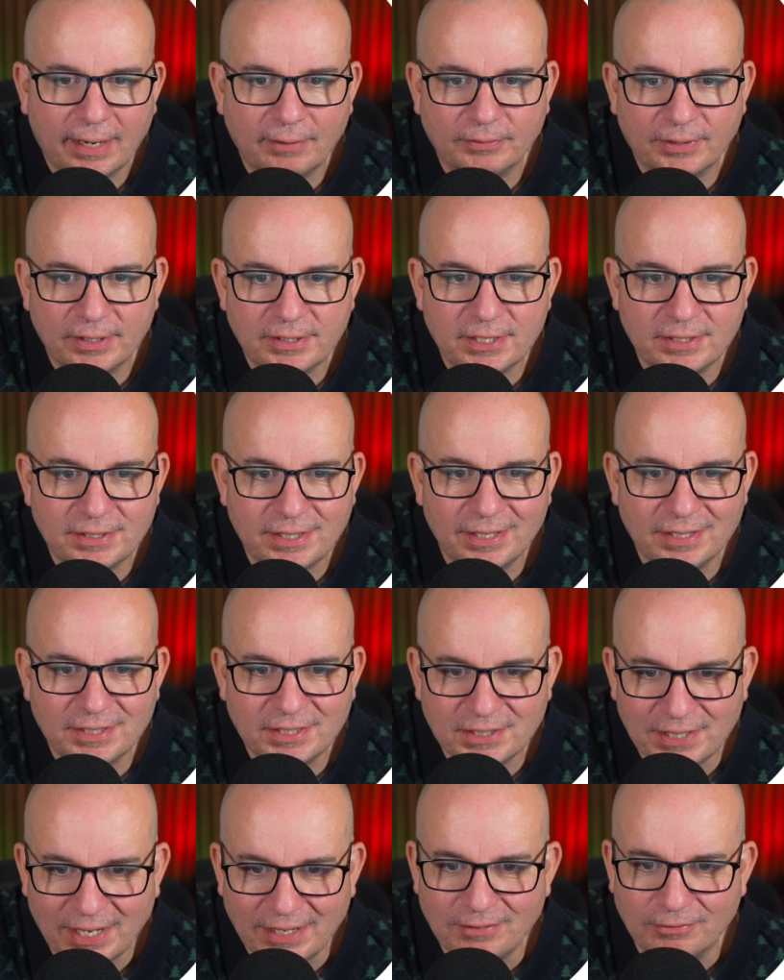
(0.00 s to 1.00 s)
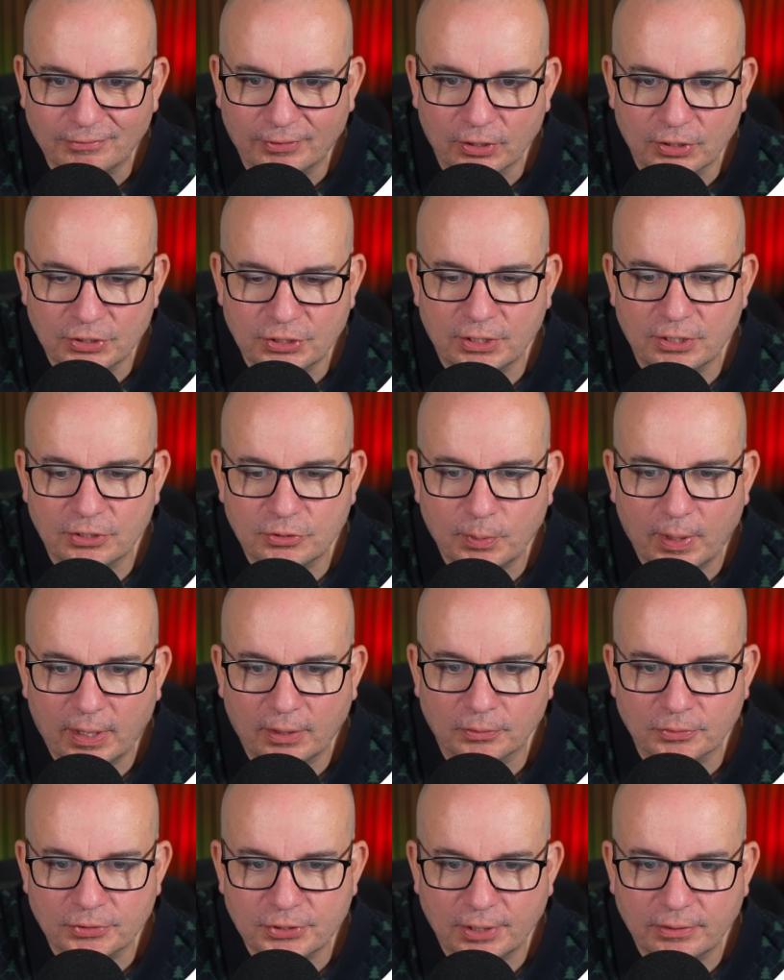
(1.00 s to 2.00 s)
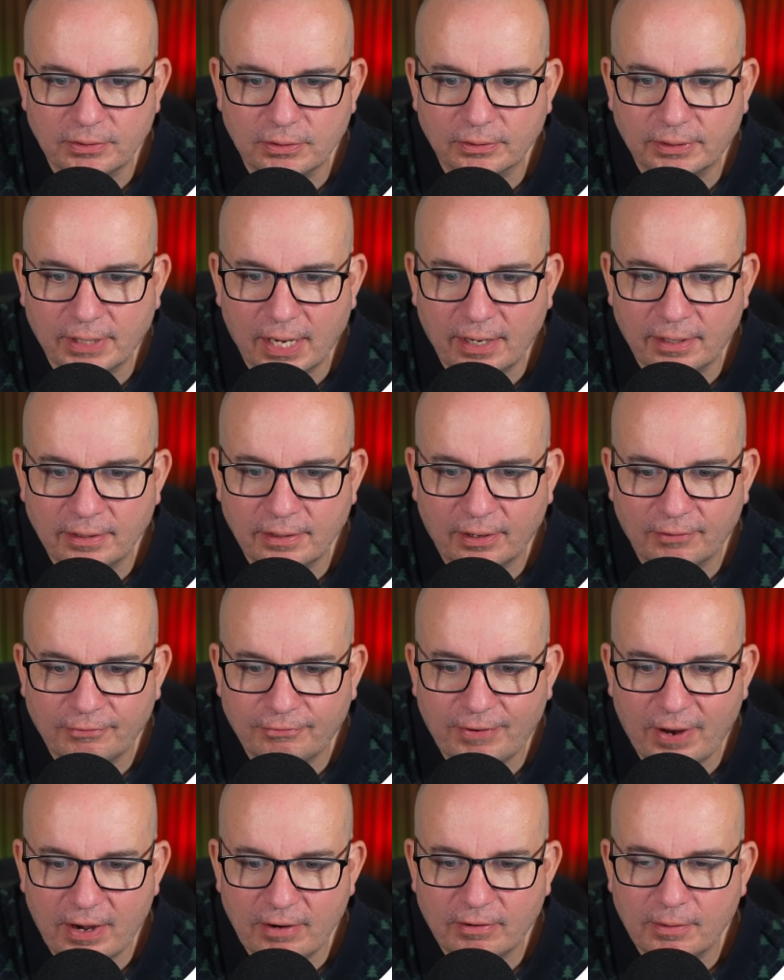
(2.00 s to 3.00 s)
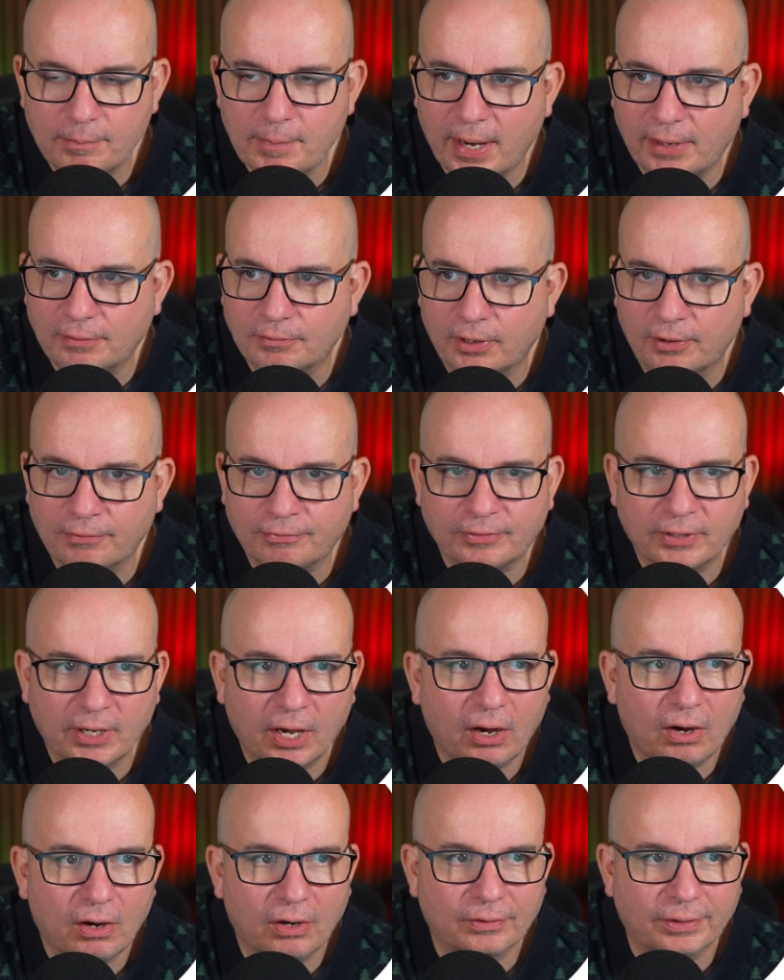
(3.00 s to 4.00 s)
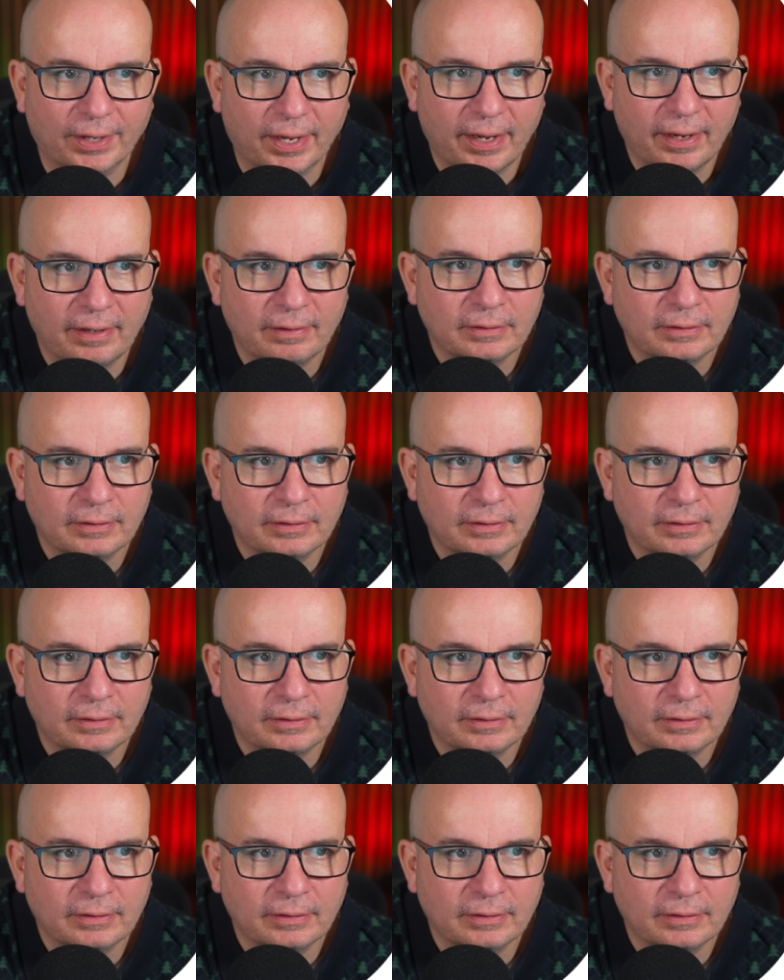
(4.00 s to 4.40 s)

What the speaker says: this is the estate version as well, so you're getting a fair amount of car there